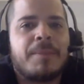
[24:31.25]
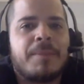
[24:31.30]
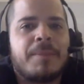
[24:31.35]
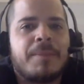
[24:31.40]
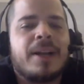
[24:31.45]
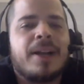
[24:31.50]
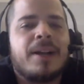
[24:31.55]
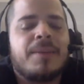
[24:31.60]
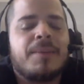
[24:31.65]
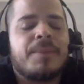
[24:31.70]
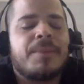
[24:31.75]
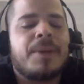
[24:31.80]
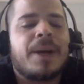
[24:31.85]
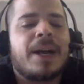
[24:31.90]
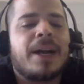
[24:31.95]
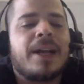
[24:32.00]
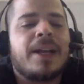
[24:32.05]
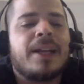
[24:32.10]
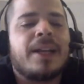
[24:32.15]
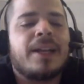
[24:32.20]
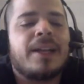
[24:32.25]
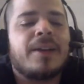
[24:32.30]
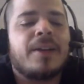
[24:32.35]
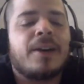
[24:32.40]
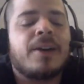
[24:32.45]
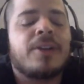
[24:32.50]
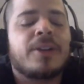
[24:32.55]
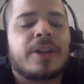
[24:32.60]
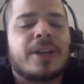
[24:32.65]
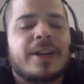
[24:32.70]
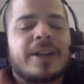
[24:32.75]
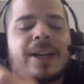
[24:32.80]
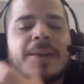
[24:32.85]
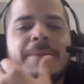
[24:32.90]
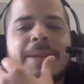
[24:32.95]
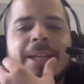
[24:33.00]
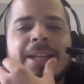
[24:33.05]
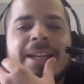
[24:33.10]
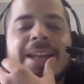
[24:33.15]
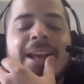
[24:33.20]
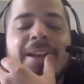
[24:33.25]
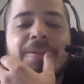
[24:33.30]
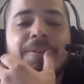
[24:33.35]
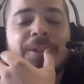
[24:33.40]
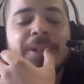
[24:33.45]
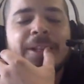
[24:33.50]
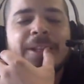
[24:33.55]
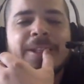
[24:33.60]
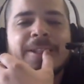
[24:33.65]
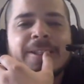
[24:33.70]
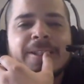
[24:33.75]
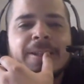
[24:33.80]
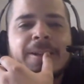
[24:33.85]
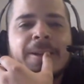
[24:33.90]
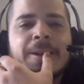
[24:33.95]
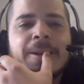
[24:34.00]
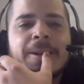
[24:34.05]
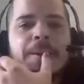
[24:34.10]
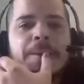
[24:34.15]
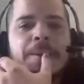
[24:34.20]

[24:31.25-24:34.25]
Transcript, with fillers: And by uh, by undercutting, I mean Netflix,